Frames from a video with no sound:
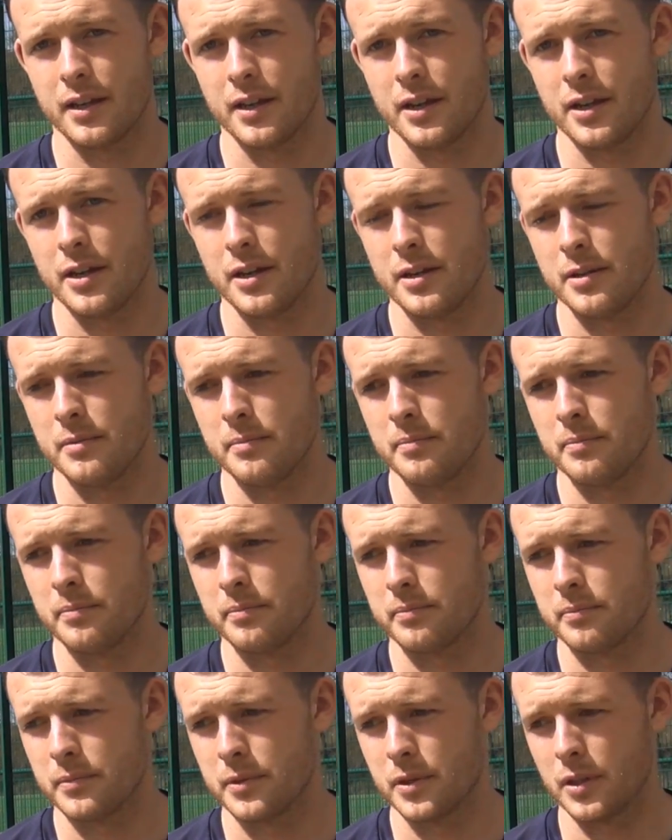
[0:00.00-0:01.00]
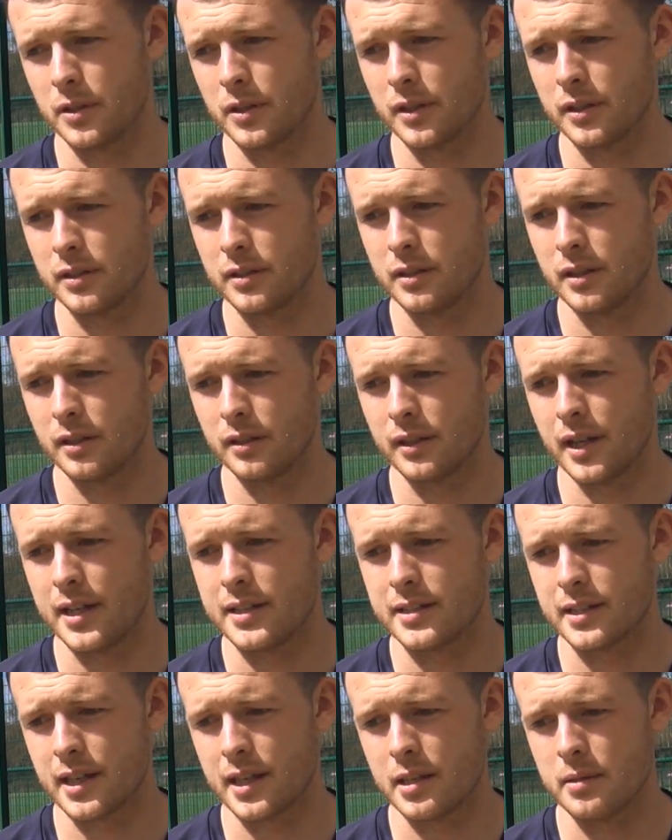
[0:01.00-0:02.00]
Um, you know, they, they,
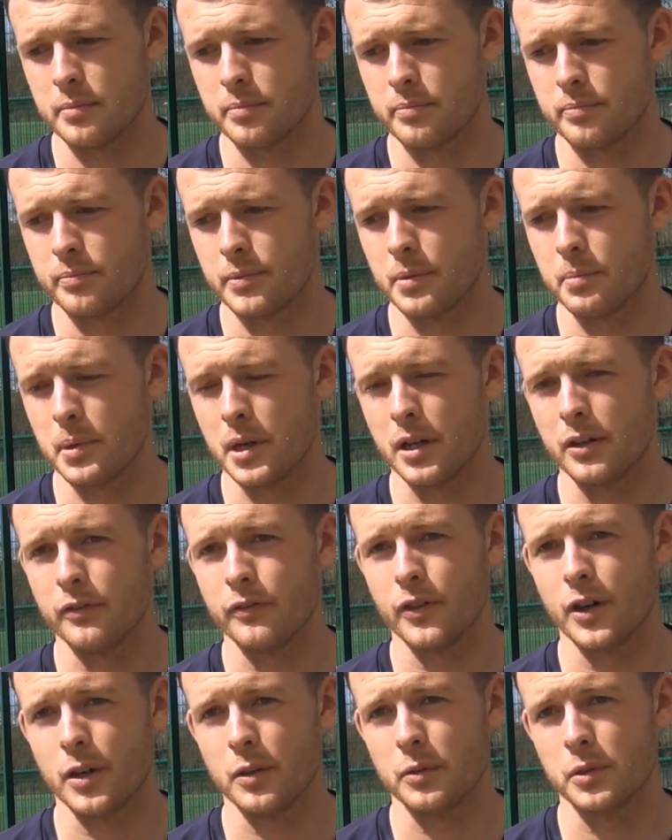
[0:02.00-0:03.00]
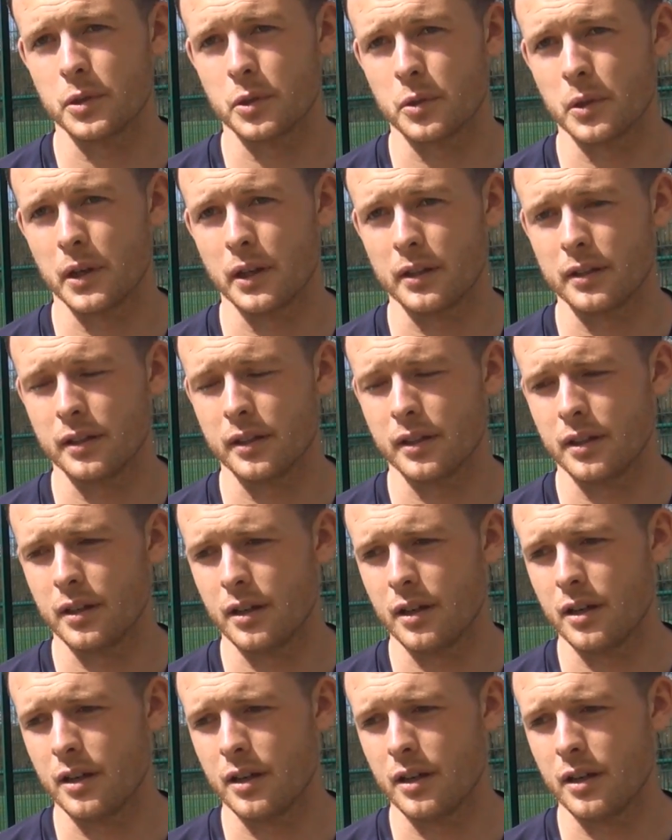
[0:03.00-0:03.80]
like to get the, the ball forward quickly.